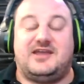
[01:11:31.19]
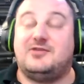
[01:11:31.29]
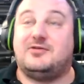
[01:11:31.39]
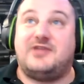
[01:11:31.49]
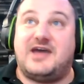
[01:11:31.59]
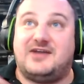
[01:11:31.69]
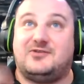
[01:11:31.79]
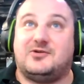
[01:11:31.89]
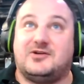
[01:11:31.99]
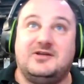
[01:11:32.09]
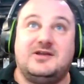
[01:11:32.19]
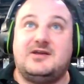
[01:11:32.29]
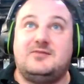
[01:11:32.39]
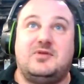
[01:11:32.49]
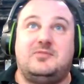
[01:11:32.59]
Either that or
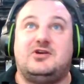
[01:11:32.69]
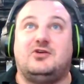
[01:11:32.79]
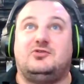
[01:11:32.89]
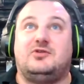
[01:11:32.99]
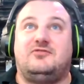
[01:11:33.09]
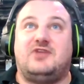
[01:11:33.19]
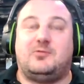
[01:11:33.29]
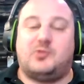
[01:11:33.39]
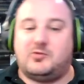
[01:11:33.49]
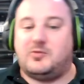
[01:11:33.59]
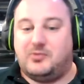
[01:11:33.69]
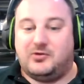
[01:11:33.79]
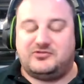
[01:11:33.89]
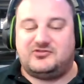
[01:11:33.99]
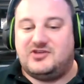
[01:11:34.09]
maybe go to an event where we're
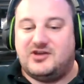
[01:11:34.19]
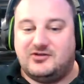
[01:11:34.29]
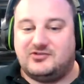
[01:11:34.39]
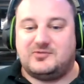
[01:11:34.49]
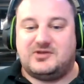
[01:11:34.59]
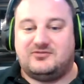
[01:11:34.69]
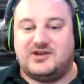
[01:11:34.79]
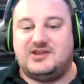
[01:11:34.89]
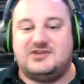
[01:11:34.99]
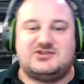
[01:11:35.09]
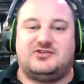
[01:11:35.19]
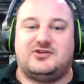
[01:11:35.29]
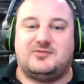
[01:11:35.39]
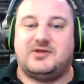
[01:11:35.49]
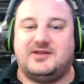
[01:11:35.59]
both COs and we can fight each
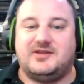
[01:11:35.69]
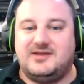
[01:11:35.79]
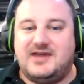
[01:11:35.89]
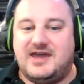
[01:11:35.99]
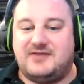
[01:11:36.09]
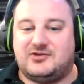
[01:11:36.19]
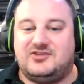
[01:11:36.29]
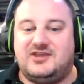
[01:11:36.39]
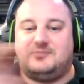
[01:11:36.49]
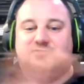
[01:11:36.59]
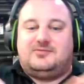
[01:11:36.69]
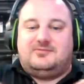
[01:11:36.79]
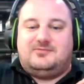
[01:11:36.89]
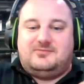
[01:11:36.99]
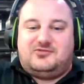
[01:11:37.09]
other, but have our teams
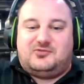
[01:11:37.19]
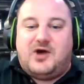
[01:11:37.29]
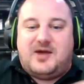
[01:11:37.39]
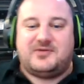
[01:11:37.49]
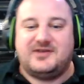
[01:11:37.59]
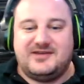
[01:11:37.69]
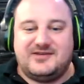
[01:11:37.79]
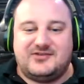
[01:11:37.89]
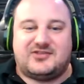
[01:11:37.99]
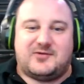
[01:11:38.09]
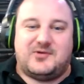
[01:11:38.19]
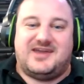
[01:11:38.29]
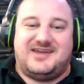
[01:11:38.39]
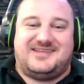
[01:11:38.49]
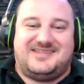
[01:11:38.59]
swap. So that
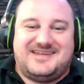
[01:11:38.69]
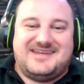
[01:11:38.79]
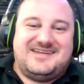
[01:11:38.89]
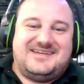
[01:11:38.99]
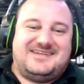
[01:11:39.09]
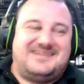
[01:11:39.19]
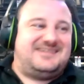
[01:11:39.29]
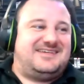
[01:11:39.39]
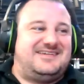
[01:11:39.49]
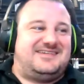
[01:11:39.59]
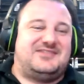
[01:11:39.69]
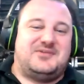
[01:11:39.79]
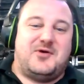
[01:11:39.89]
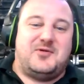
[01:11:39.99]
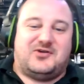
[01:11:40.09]
mm-hmm. way the
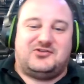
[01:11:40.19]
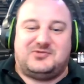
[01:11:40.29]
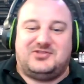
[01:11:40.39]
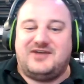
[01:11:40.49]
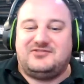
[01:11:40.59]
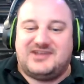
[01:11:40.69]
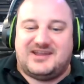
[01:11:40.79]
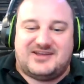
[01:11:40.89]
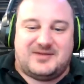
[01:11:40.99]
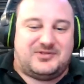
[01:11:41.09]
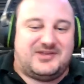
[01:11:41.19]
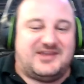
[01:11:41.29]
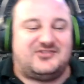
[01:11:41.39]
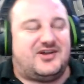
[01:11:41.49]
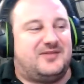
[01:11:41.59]
Mobros would love to get a couple of
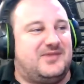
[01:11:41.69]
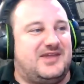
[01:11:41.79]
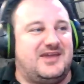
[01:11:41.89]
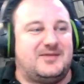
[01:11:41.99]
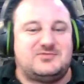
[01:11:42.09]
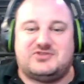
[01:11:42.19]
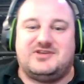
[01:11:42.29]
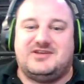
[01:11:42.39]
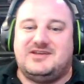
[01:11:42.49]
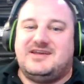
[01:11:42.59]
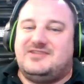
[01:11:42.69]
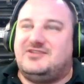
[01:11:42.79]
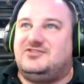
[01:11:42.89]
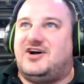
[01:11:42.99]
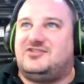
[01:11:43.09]
hits on me. I'm sure the,
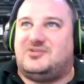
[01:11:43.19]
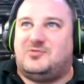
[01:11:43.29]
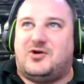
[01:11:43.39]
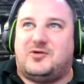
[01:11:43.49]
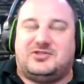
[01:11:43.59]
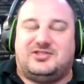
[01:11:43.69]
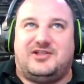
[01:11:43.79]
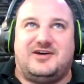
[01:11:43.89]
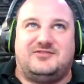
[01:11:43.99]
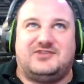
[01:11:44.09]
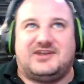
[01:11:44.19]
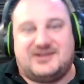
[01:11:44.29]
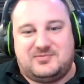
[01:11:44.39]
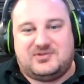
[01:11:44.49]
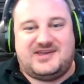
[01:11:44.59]
the Dogs of War would love to get a
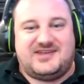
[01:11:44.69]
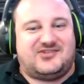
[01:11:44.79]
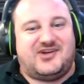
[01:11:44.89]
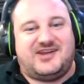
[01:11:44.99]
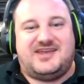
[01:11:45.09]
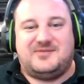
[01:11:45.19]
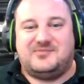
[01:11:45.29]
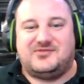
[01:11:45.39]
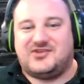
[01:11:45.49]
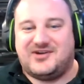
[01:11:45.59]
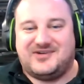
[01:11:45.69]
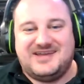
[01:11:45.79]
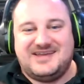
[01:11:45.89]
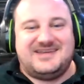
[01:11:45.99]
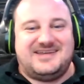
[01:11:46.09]
couple of hits on him. So
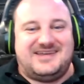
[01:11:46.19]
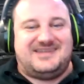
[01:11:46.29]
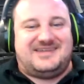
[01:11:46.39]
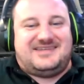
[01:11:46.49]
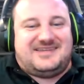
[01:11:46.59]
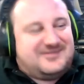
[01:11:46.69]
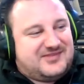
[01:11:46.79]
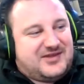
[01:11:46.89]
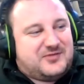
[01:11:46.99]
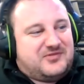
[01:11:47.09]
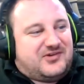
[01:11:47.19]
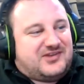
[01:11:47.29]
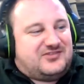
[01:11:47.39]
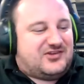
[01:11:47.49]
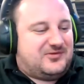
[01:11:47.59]
uh-huh. that'd be
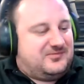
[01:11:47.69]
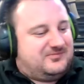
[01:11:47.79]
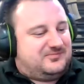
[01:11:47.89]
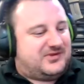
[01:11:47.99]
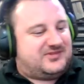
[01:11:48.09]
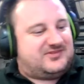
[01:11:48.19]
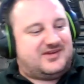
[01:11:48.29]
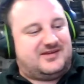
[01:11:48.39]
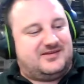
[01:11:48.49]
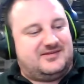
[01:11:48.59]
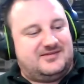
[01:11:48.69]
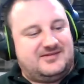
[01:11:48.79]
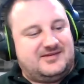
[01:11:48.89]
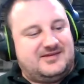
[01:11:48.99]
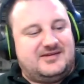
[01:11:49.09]
fun too. But, oh, that's uh, cool.
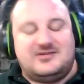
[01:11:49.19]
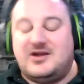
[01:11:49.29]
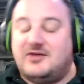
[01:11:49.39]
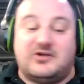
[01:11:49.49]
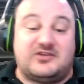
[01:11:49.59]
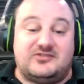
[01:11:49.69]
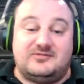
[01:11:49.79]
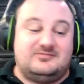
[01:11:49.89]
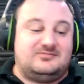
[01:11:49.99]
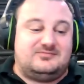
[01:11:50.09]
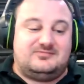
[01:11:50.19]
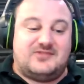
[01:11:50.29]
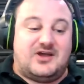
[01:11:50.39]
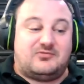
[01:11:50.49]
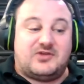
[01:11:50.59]
That's a no, good Rick's, idea.
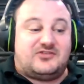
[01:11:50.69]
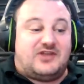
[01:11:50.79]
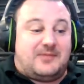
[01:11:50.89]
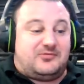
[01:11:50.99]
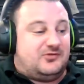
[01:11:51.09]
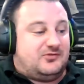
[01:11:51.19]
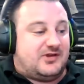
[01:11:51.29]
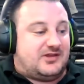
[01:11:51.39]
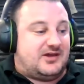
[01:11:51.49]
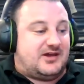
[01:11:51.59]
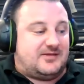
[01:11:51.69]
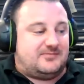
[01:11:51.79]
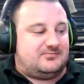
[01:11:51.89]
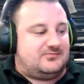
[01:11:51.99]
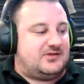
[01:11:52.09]
No, Rick's an absolute great guy.
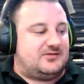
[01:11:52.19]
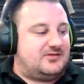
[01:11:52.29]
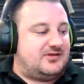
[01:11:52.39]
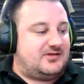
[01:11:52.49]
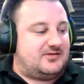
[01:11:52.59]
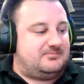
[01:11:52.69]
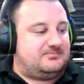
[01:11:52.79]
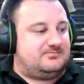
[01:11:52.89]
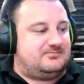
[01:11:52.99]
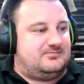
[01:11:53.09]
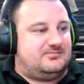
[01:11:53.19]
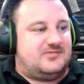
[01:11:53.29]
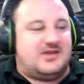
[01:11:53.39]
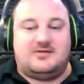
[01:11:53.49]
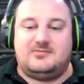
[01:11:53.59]
And uh,
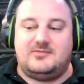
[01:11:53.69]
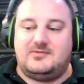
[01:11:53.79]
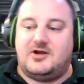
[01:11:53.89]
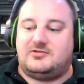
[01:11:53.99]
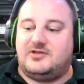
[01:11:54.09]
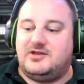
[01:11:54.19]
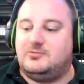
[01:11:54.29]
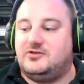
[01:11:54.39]
yeah, Arclight nice.